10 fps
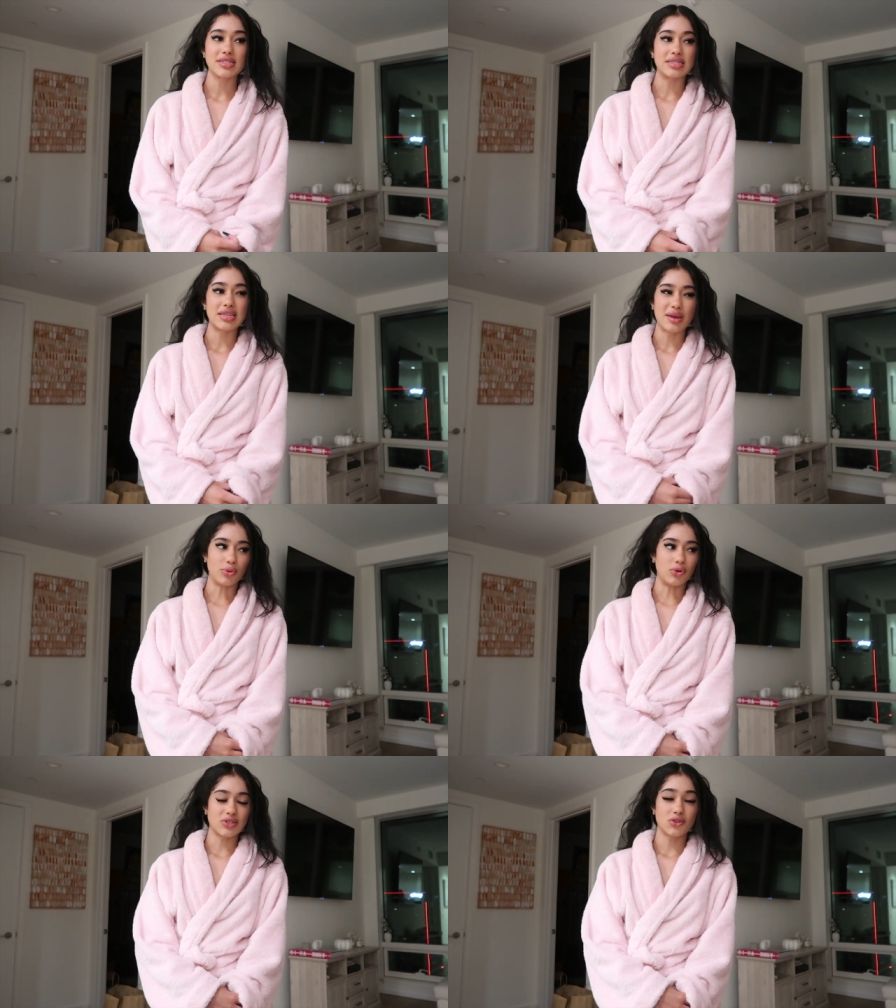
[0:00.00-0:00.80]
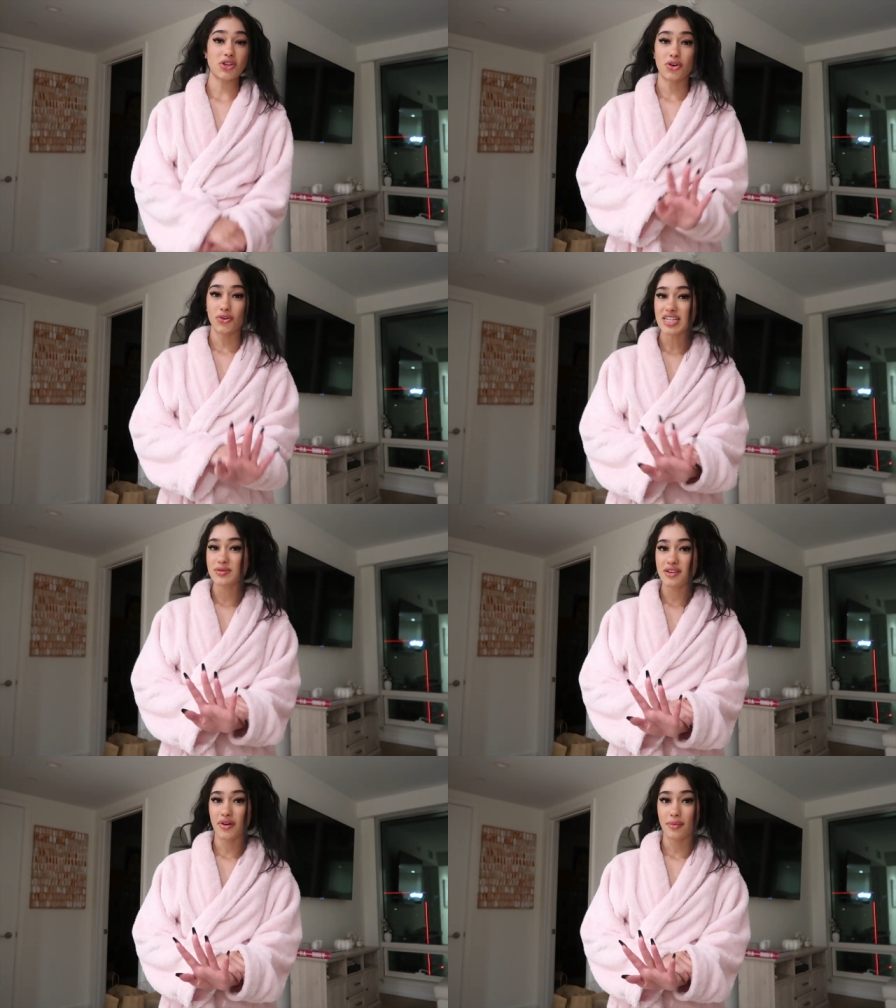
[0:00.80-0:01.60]
staples so correct
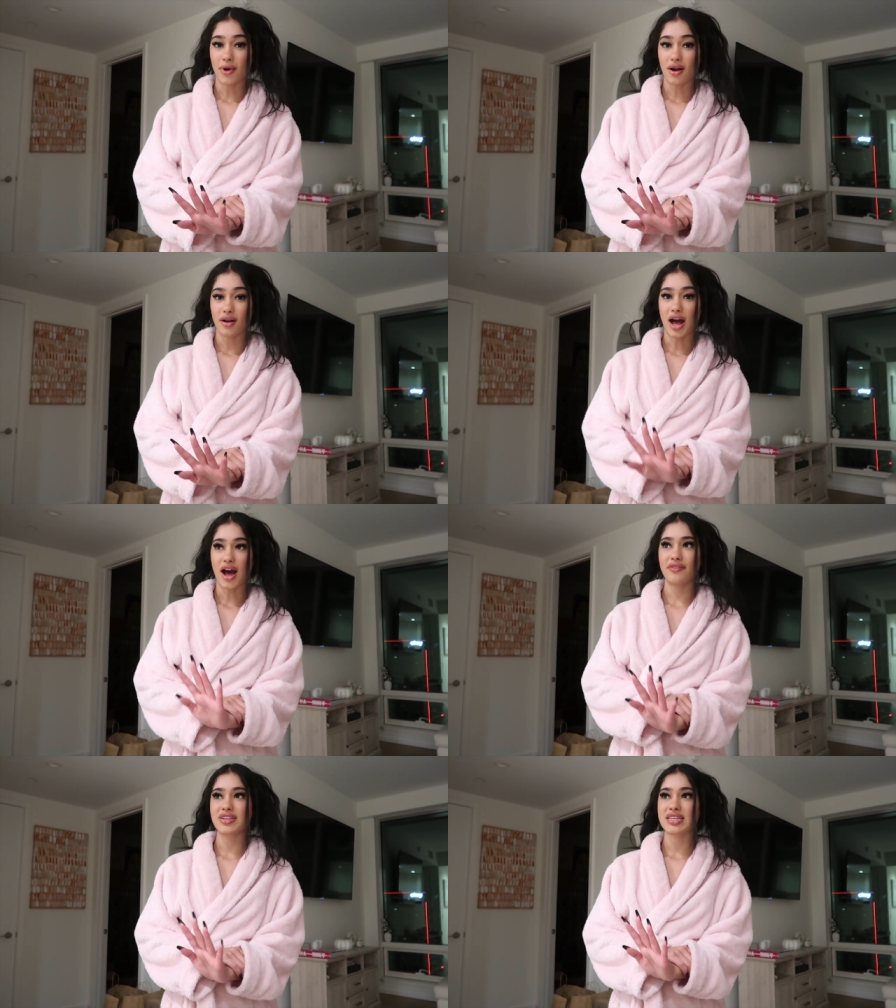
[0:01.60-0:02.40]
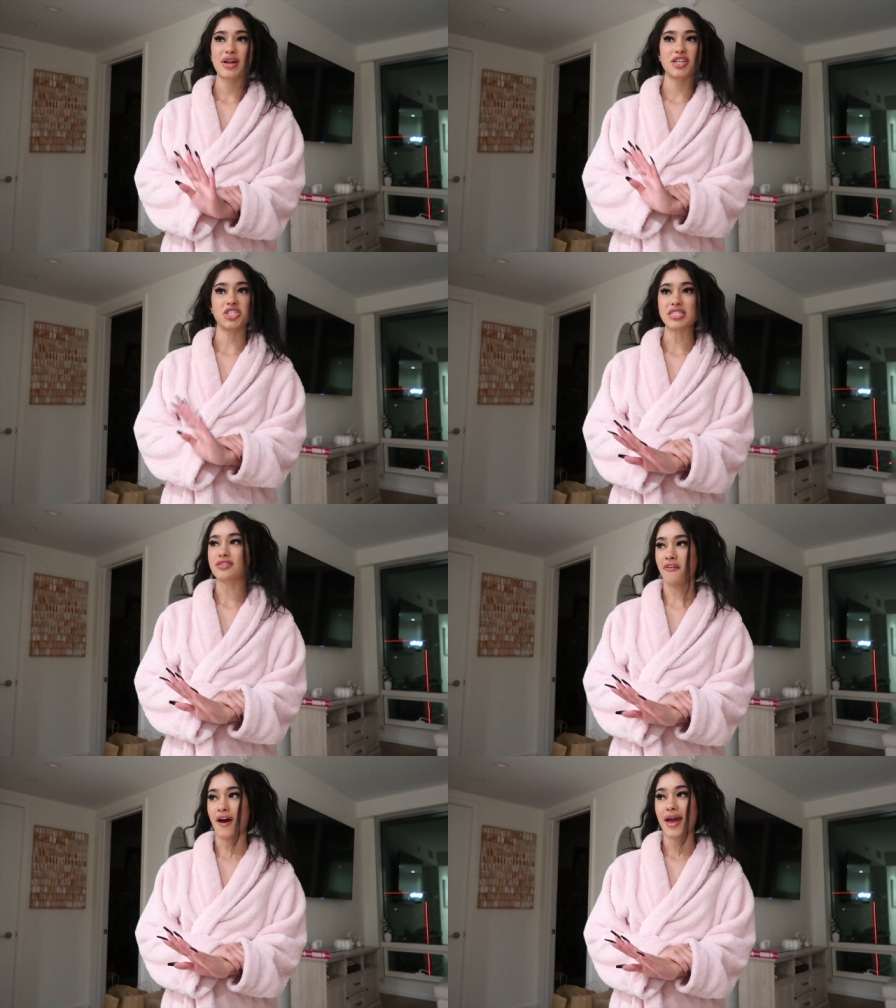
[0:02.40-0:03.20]
me if I'm wrong obviously I'm not
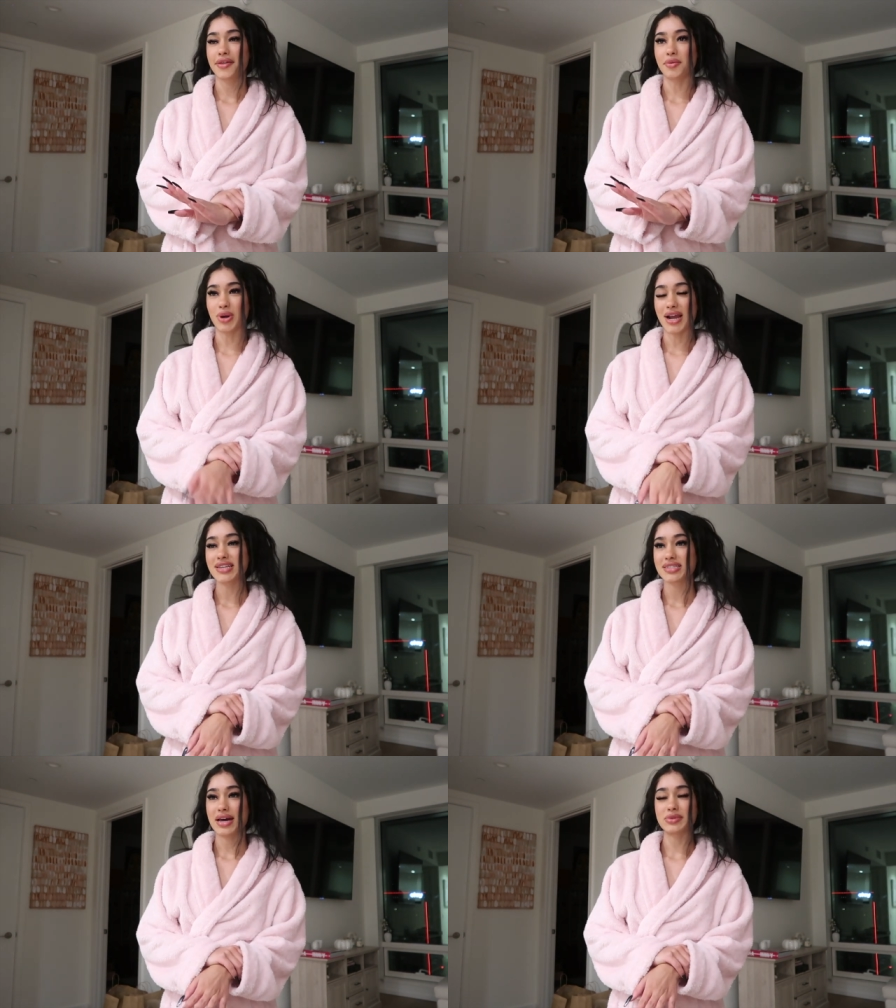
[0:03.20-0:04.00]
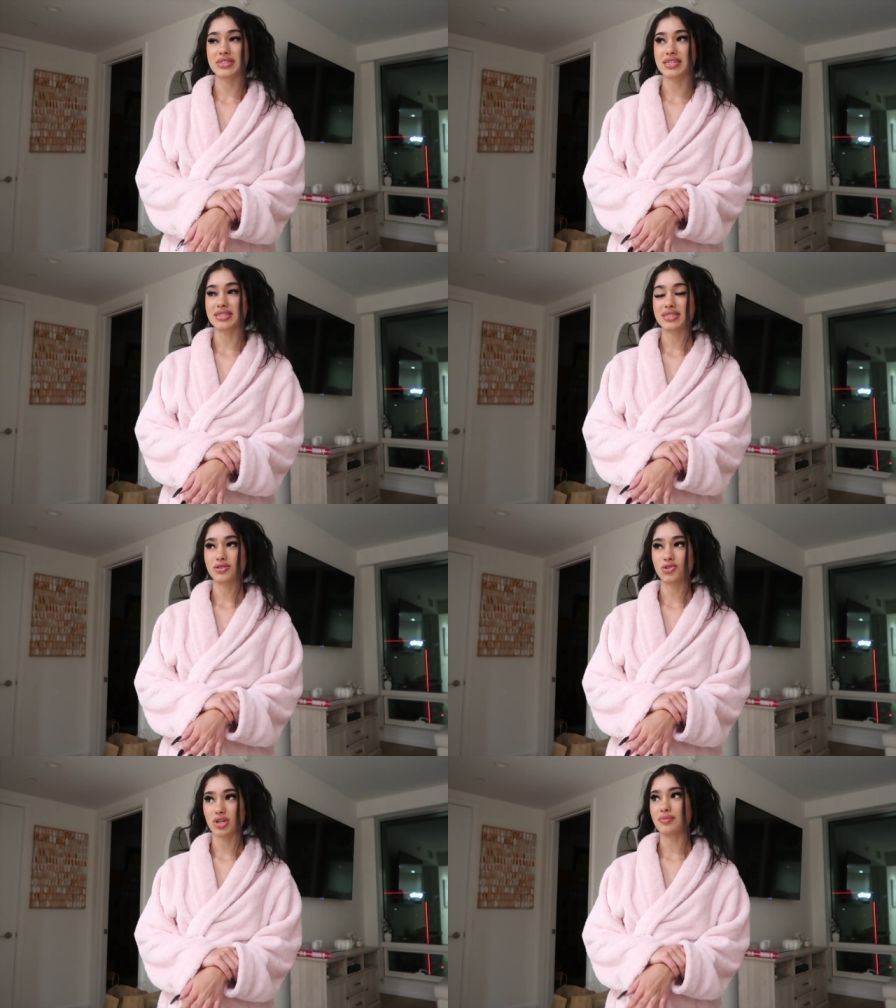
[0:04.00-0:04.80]
justifying the price that was
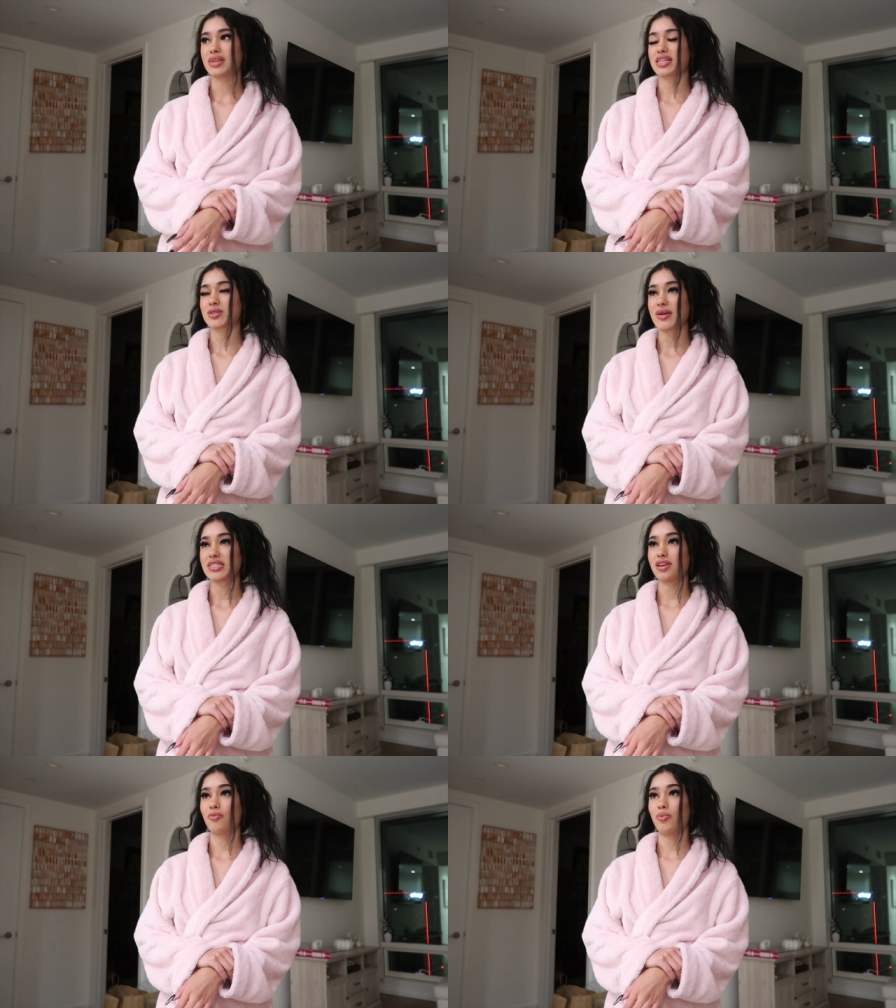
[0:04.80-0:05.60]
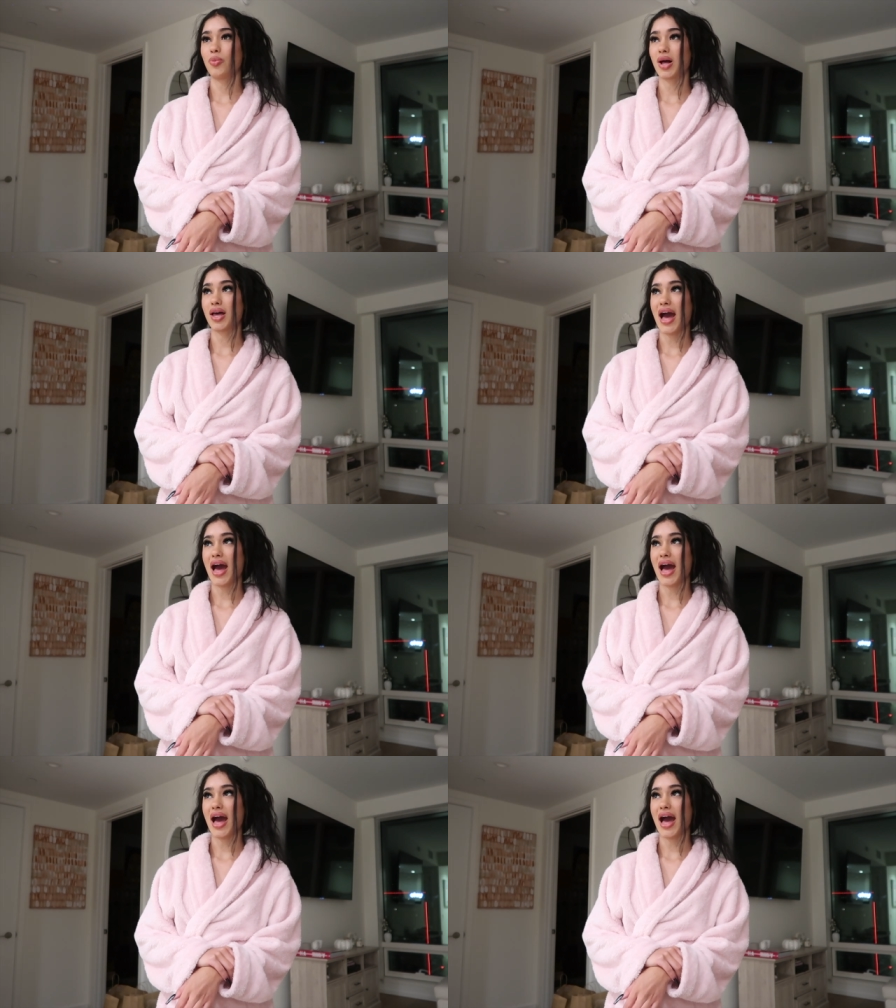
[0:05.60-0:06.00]
extremely expensive but